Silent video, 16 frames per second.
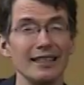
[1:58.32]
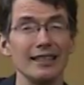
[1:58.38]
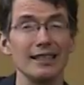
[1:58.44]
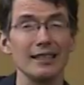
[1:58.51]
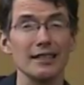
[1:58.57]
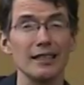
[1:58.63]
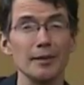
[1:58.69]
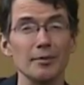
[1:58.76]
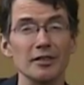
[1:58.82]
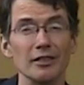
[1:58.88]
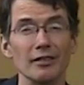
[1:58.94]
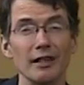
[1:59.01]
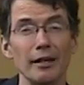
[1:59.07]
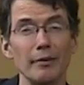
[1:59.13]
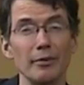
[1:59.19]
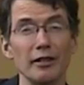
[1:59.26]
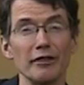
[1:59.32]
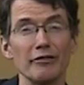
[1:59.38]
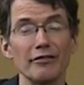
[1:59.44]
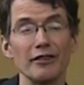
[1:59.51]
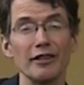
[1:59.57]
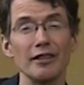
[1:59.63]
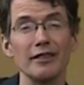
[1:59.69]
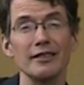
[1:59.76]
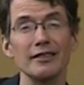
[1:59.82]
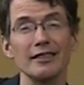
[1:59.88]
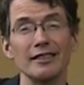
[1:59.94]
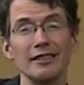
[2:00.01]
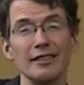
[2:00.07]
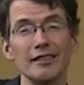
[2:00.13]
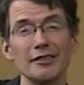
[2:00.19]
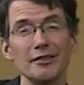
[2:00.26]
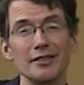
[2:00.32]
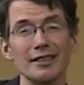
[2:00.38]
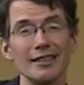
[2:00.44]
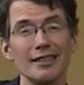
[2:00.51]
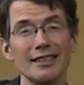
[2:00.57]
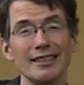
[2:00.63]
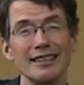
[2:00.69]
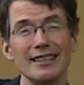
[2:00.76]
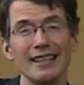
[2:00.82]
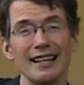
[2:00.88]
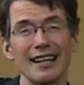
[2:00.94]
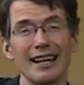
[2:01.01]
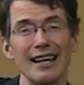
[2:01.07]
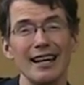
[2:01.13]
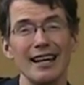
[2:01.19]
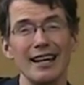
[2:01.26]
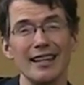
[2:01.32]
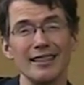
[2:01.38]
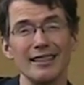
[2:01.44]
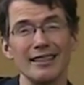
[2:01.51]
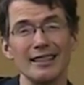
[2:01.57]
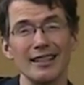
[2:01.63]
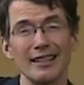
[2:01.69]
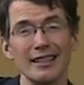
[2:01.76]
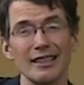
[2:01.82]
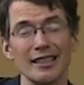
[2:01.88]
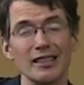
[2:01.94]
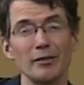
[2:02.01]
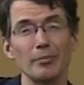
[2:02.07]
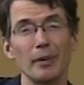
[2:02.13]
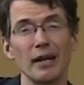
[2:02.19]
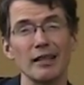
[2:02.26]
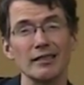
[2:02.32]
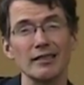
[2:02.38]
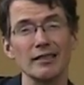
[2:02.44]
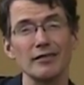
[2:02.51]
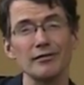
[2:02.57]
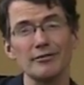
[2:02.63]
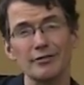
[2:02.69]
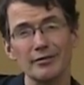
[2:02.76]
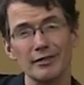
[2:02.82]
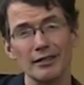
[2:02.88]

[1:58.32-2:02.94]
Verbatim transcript: It keeps the library fun and interesting and uh, expansive.